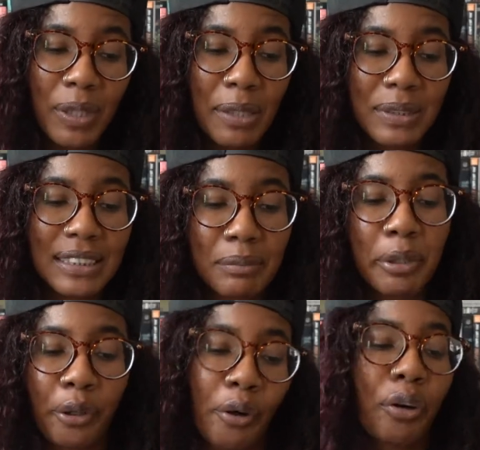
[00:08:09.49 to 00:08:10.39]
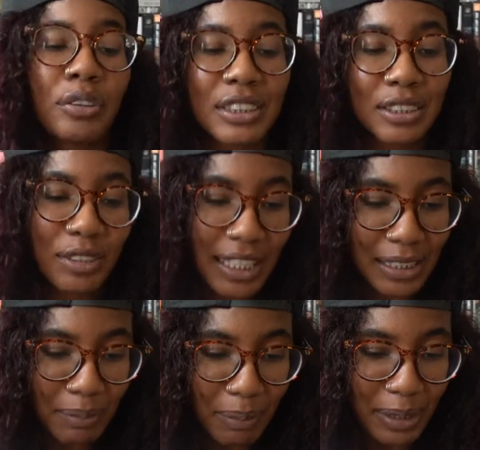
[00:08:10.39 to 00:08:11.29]
okay with some girl
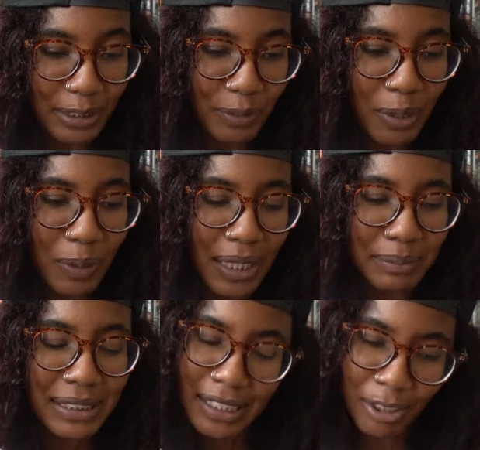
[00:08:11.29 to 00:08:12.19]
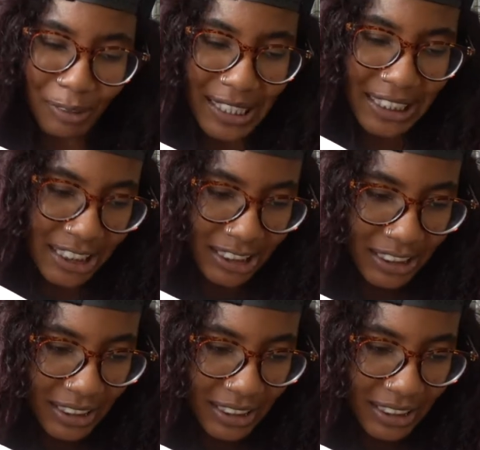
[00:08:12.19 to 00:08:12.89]
distracting my best friend while I'm sitting right here.